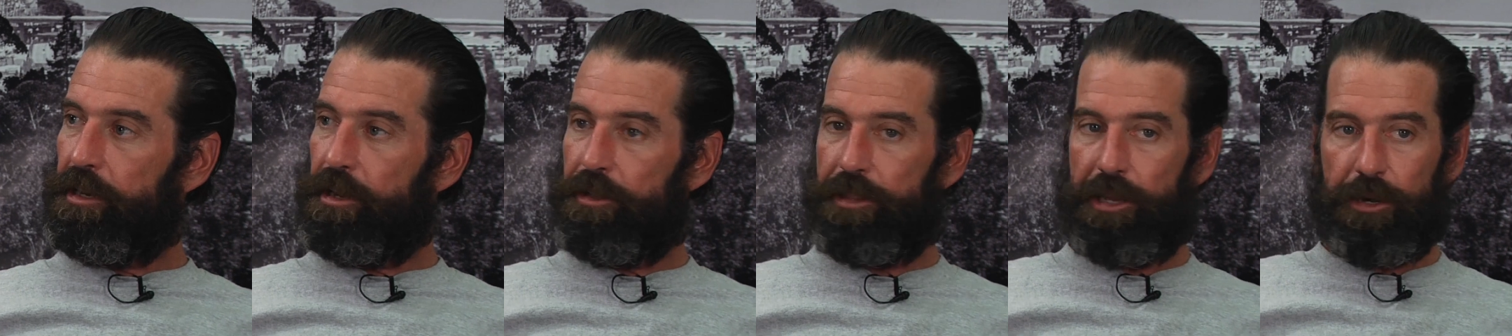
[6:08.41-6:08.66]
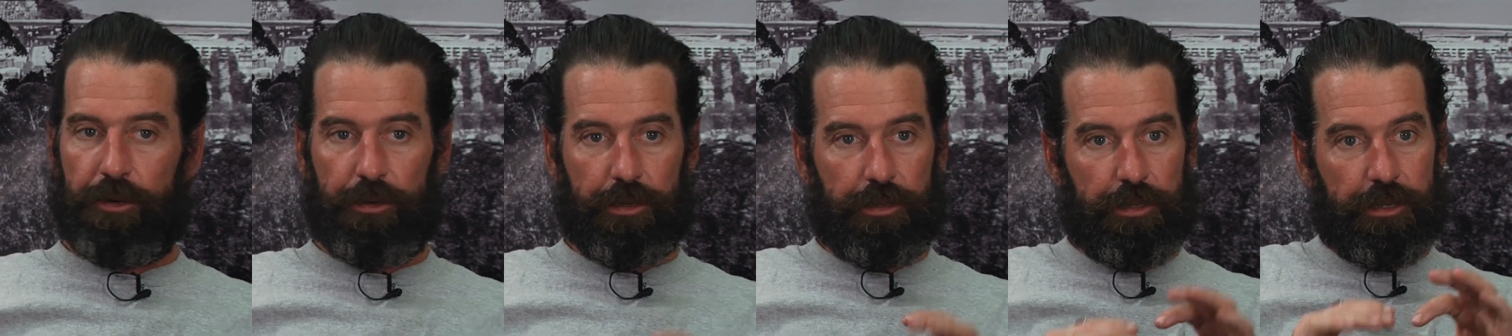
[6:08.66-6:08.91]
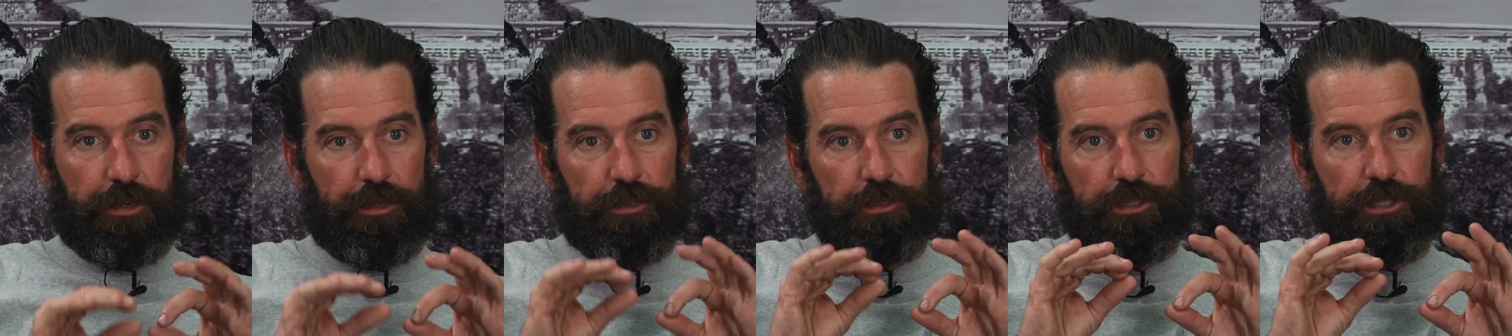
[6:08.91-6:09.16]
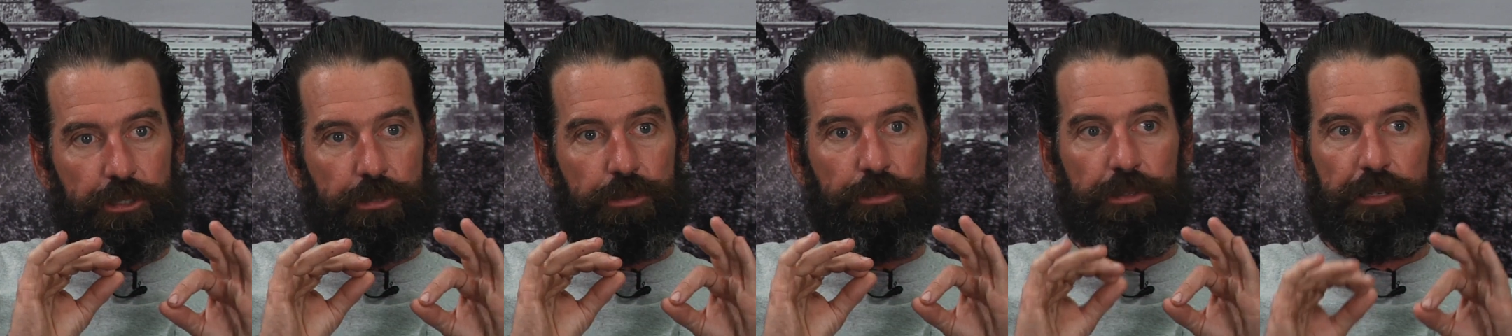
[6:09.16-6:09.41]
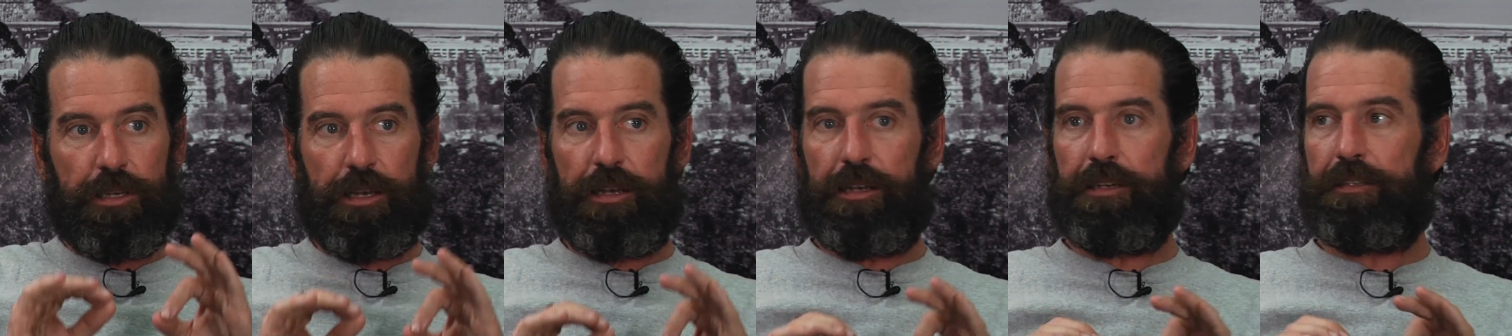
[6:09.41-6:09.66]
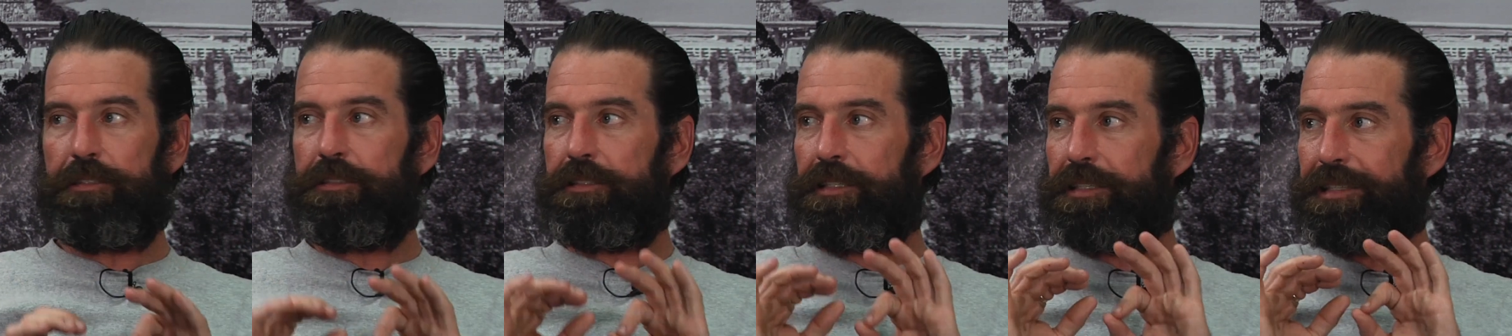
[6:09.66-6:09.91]
know, they're a little too
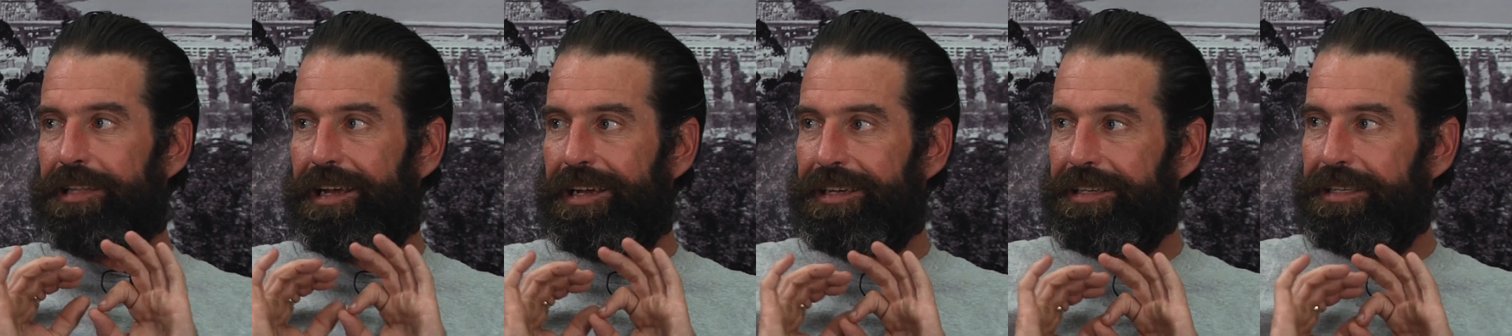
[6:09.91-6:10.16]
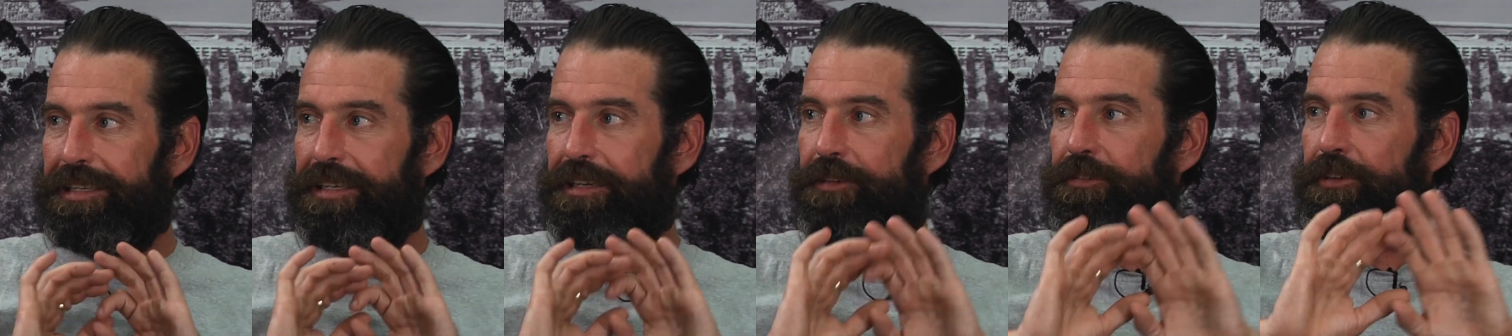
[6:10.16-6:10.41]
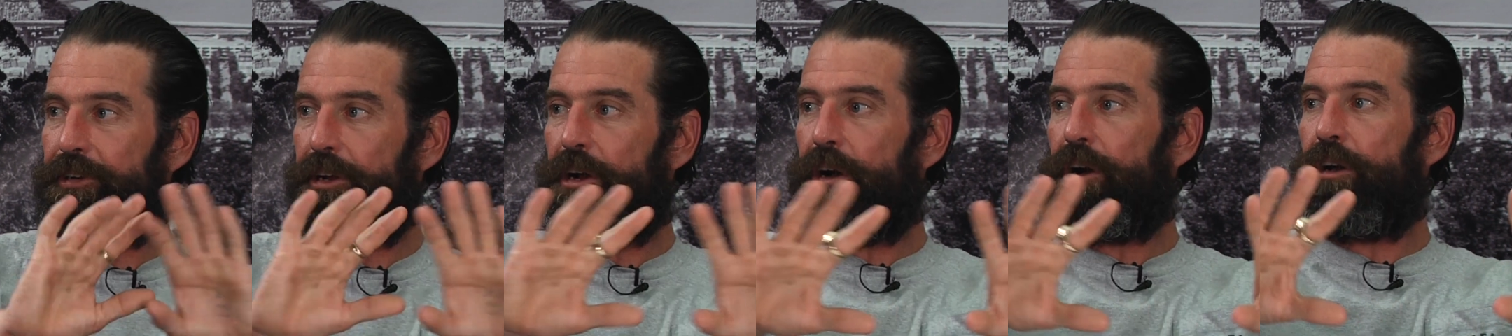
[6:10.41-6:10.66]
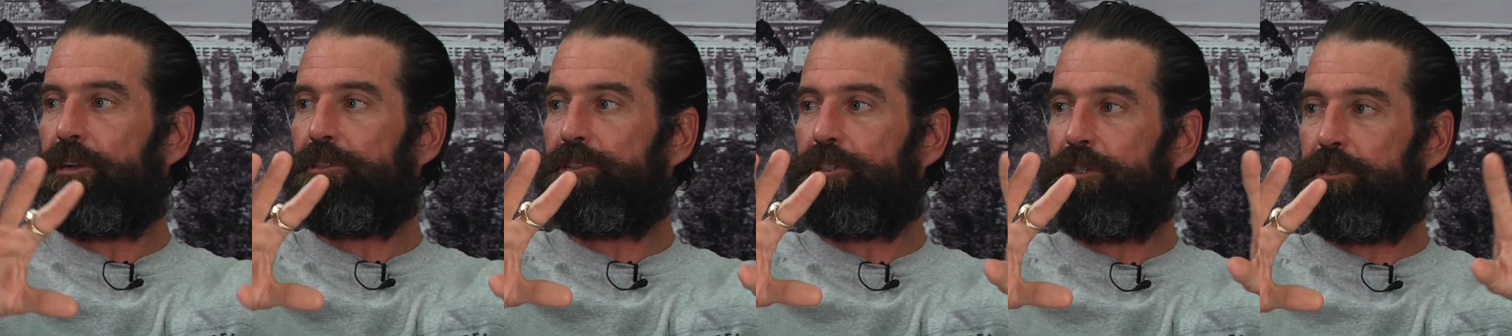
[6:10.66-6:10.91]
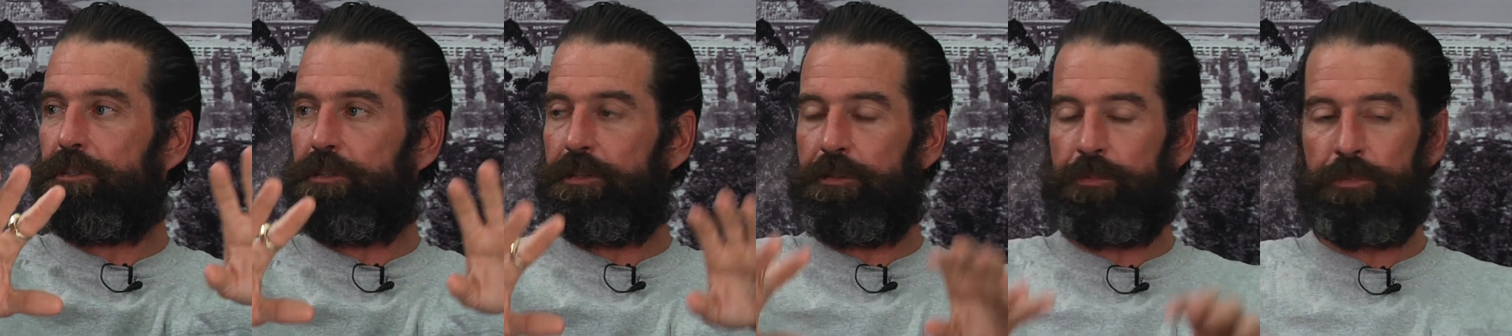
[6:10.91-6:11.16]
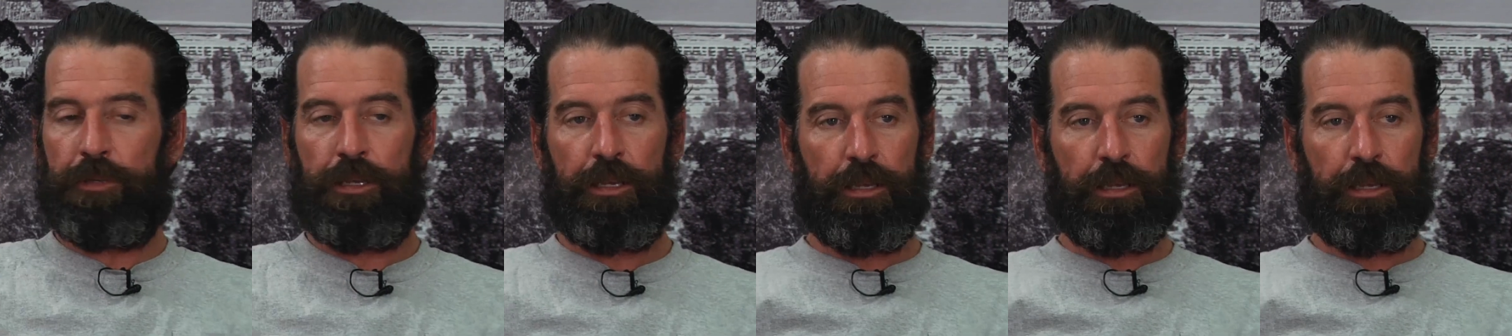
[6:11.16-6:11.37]
young to, like, give it all to them.